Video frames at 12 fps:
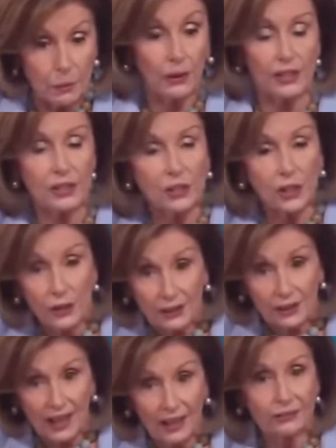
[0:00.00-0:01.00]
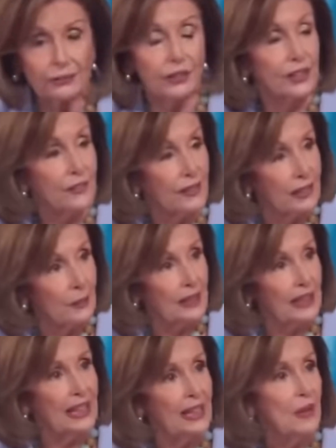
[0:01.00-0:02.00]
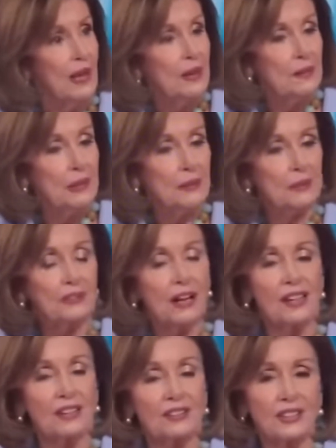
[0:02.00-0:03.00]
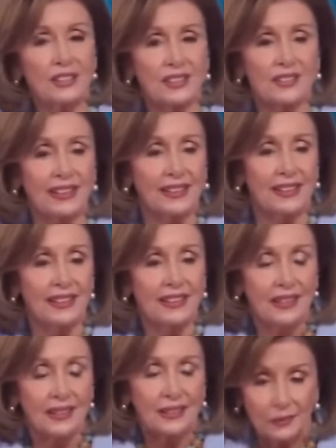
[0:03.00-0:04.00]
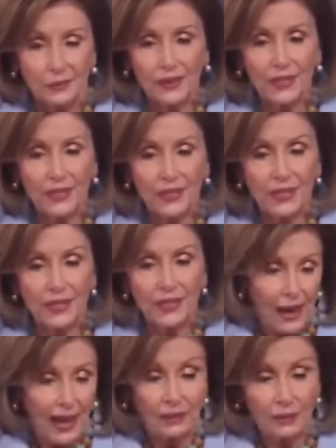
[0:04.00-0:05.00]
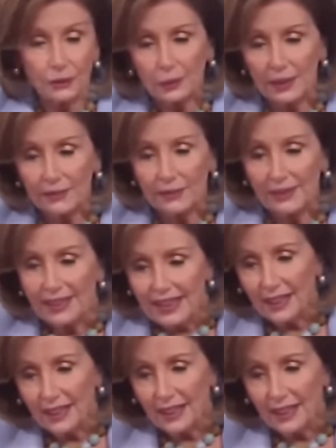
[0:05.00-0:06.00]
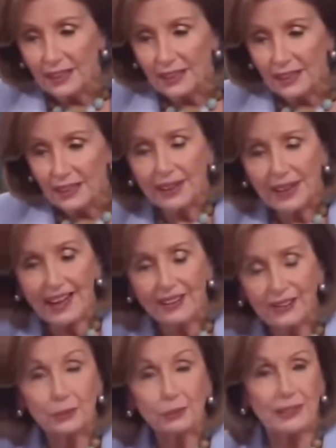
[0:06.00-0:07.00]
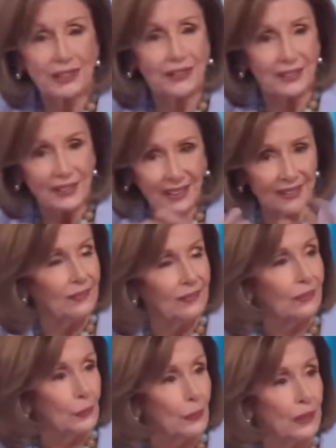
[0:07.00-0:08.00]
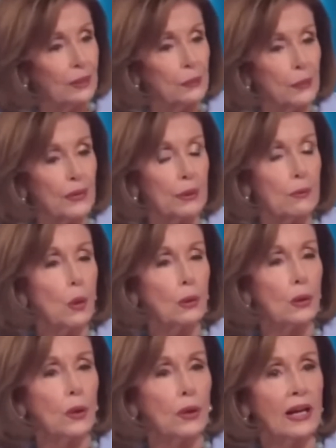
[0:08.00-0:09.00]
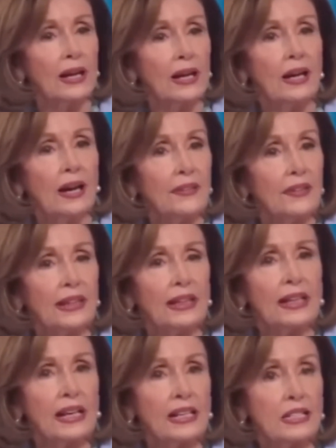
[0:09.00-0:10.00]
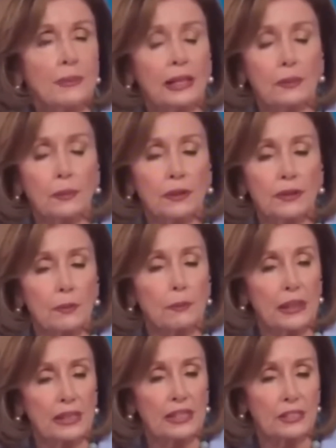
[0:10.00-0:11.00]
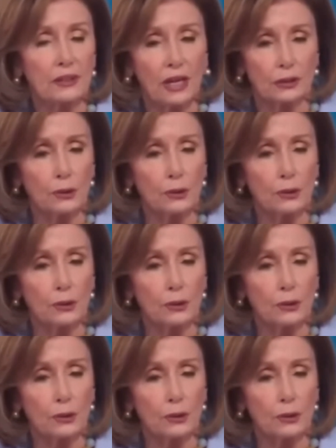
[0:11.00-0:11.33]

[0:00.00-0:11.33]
party chair in California, then I became member of Congress, and then one thing, other housewife, House member, House speaker, working with him all along. I think he has made one of the biggest